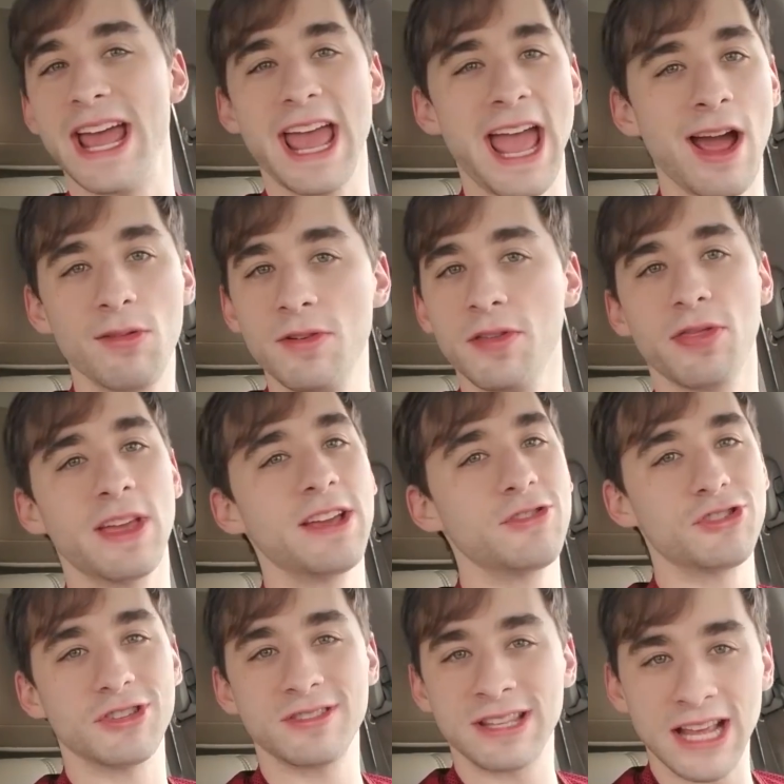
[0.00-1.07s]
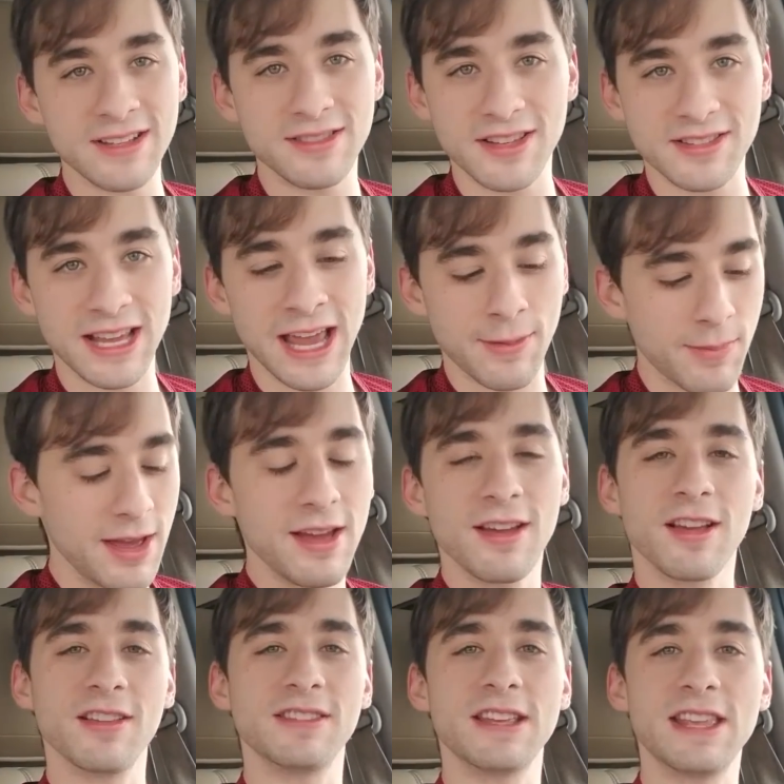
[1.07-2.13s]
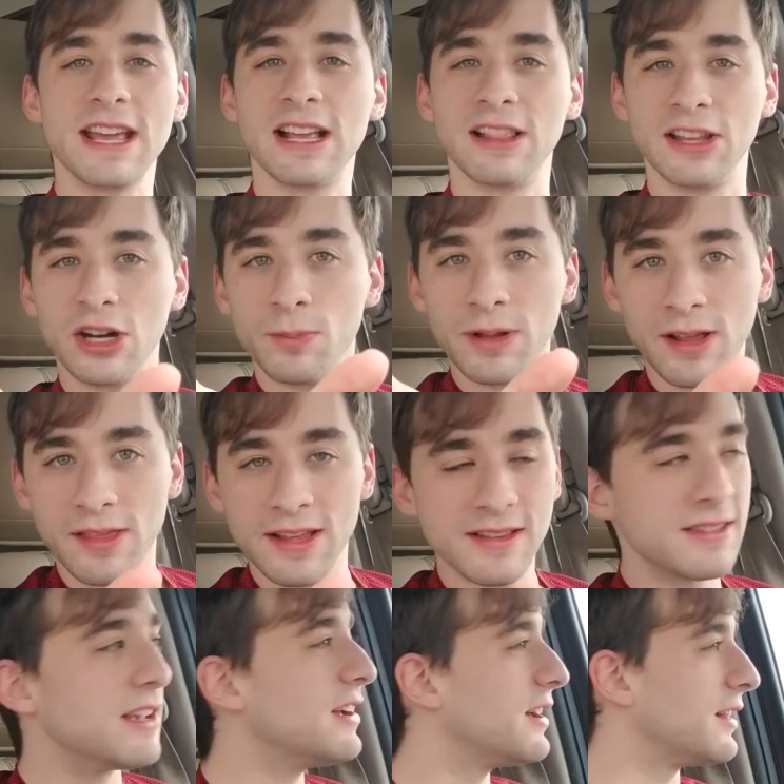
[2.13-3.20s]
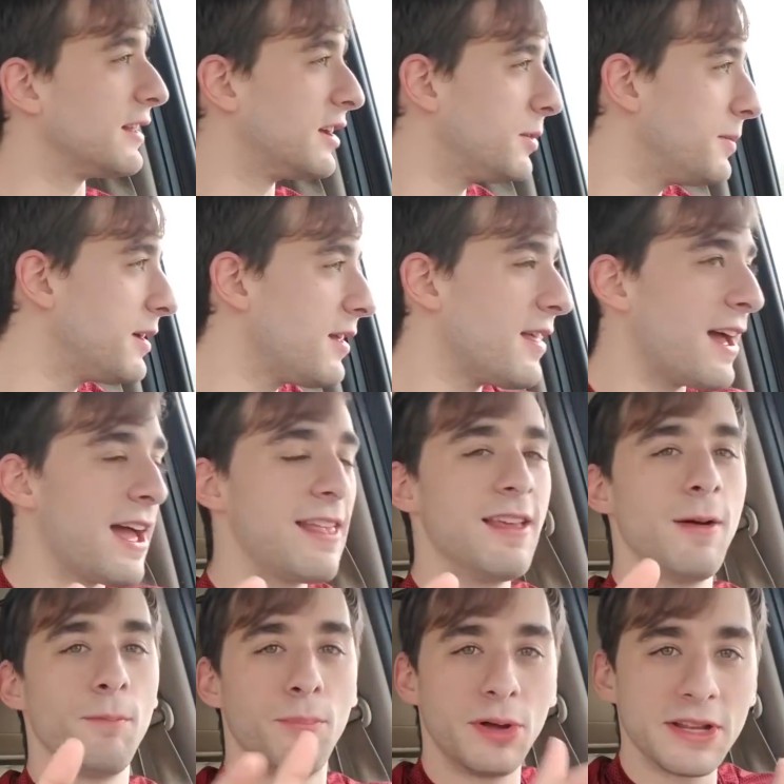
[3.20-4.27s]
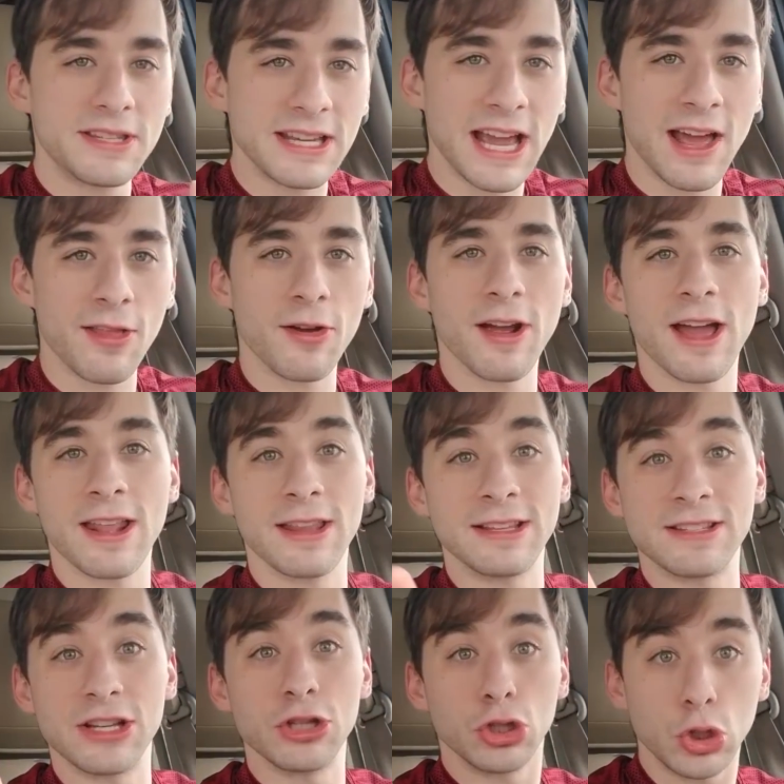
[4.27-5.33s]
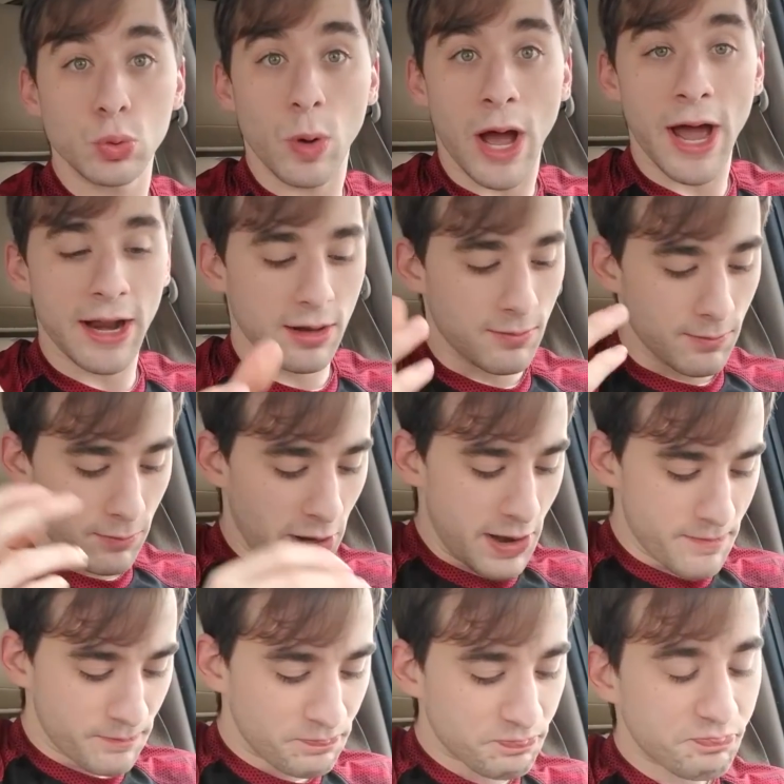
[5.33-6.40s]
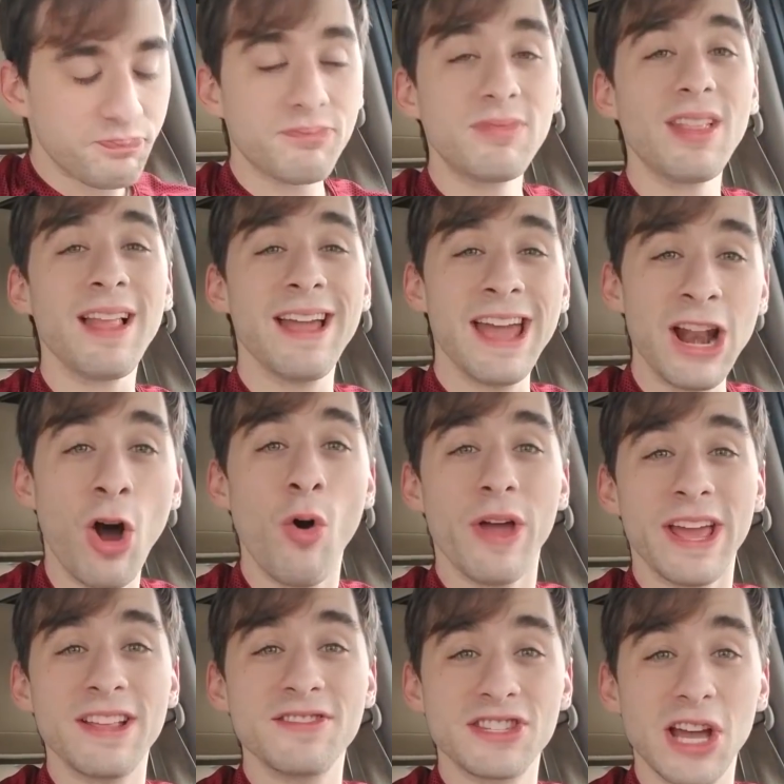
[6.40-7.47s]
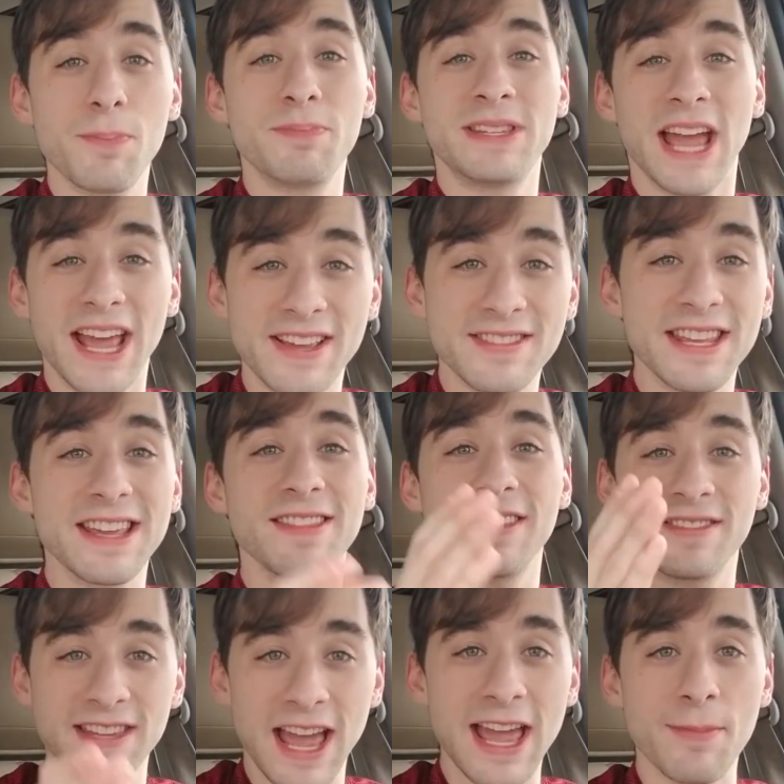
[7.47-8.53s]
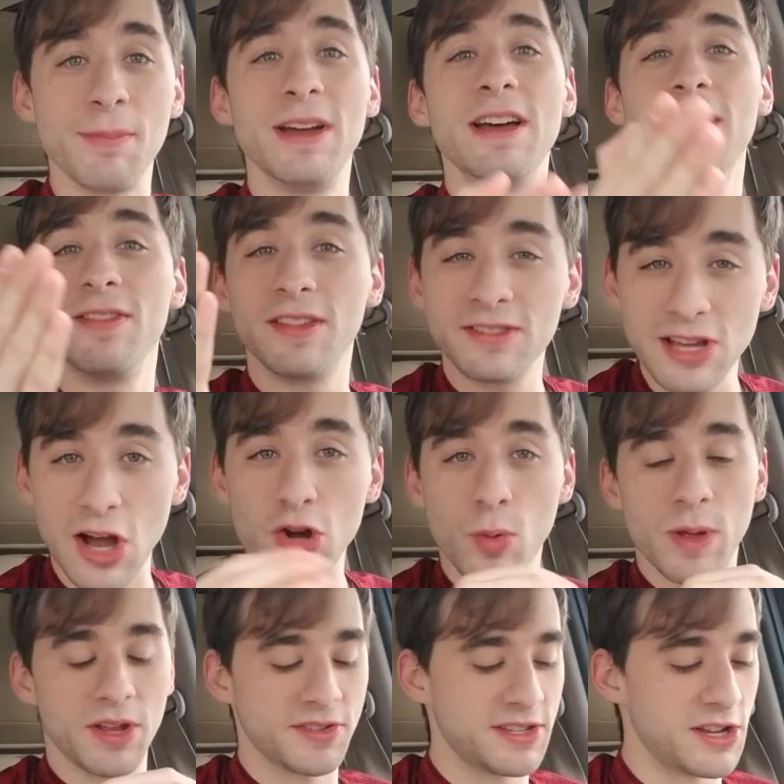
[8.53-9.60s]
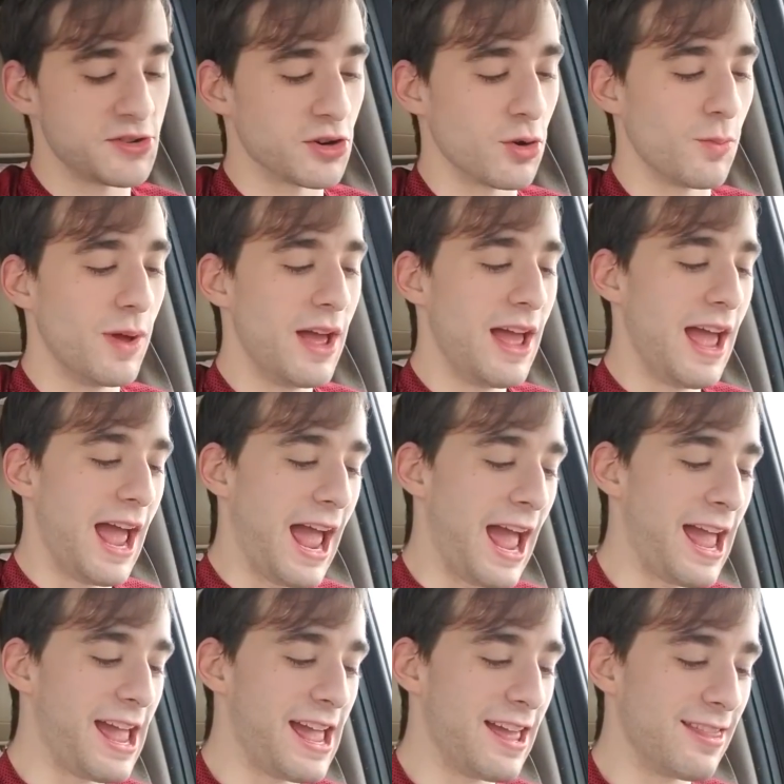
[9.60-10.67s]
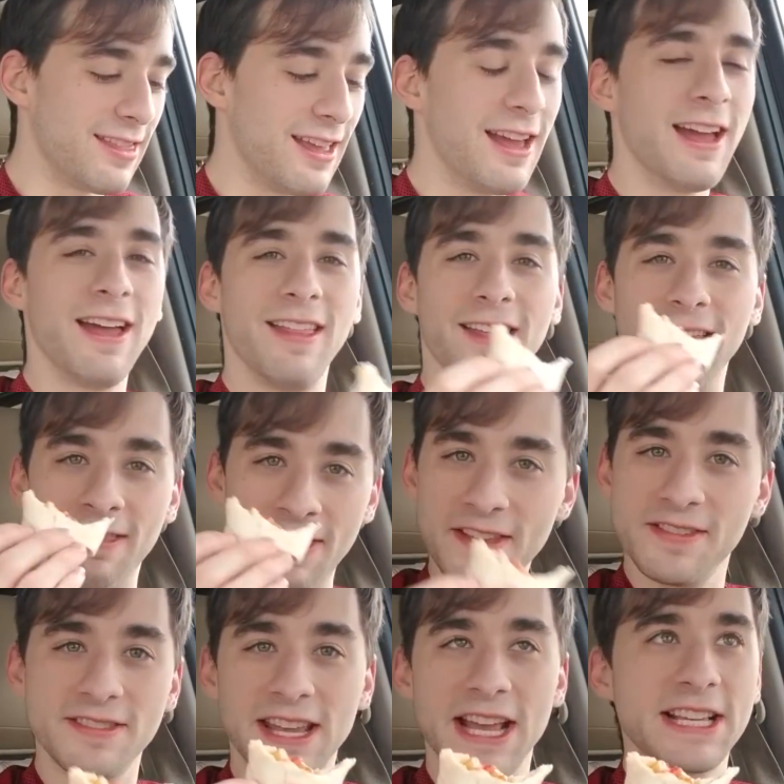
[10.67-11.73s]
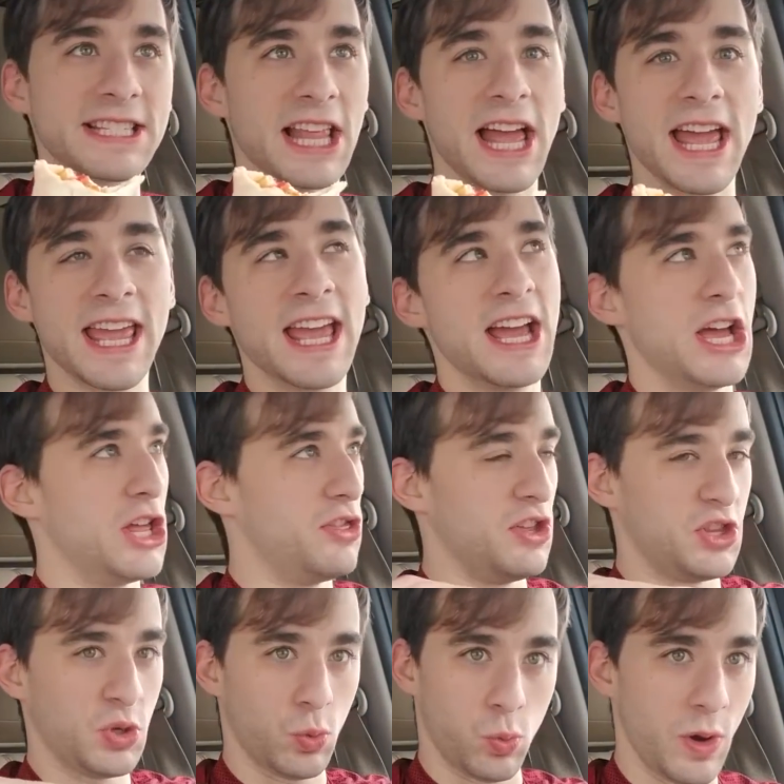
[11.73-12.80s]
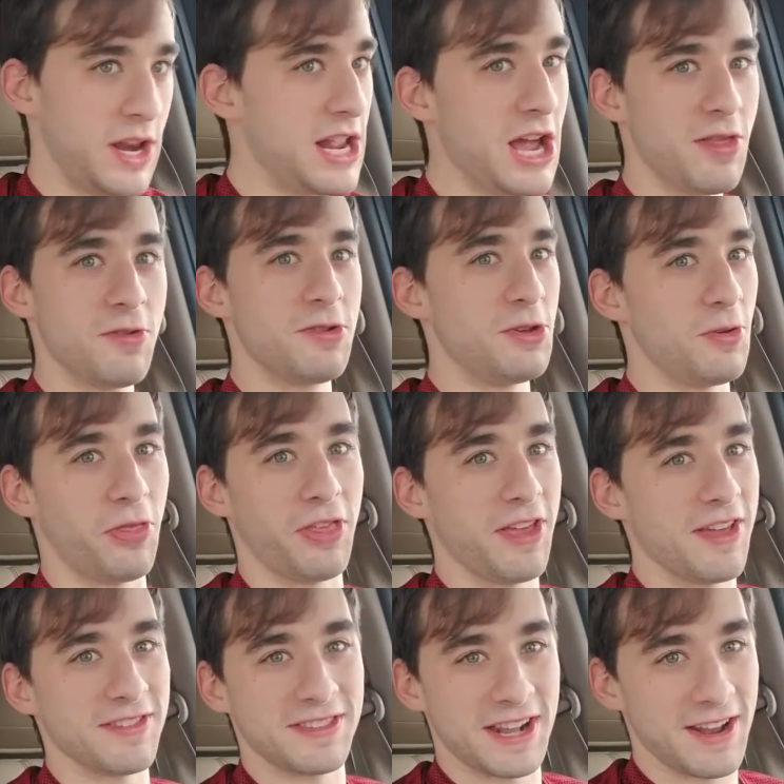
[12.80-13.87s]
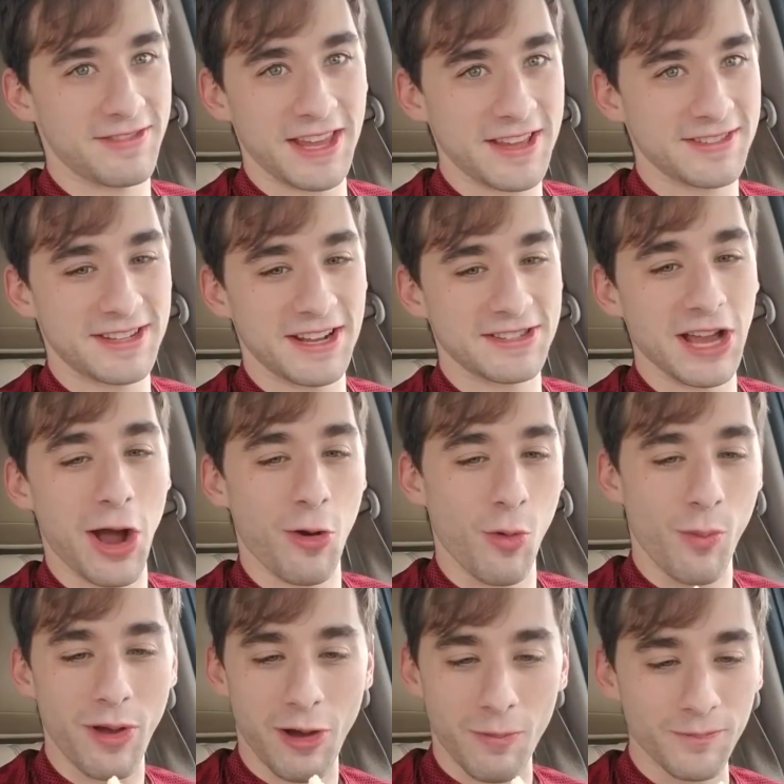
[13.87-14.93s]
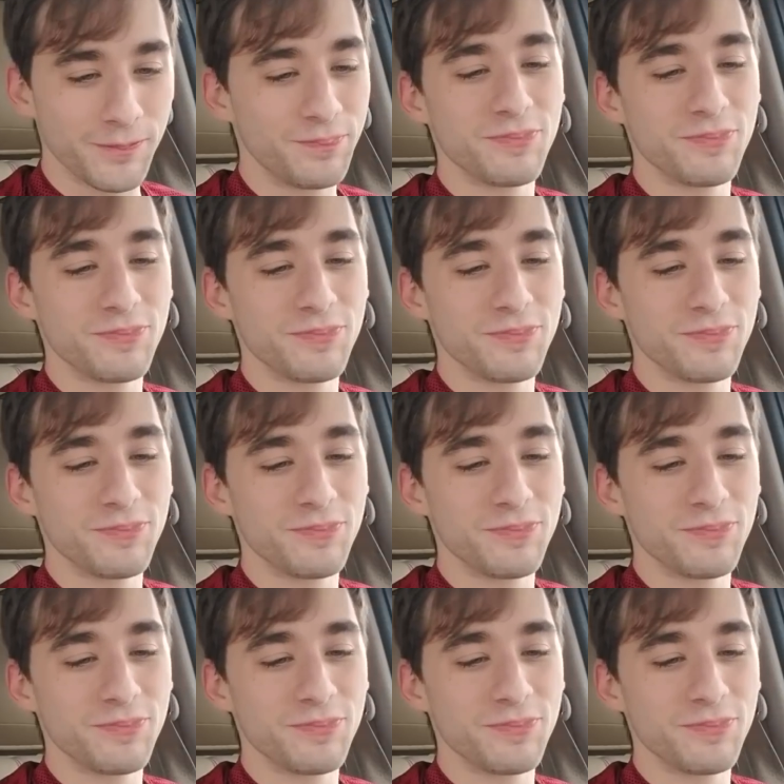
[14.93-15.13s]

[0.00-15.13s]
everything just tastes the same because they take a little bit of this, a little bit of that, put it together, and it's a new item. But it all ends up tasting the same, the Taco Bell syndrome. And this tastes like the 20 other new things that I've tasted at Taco Bell.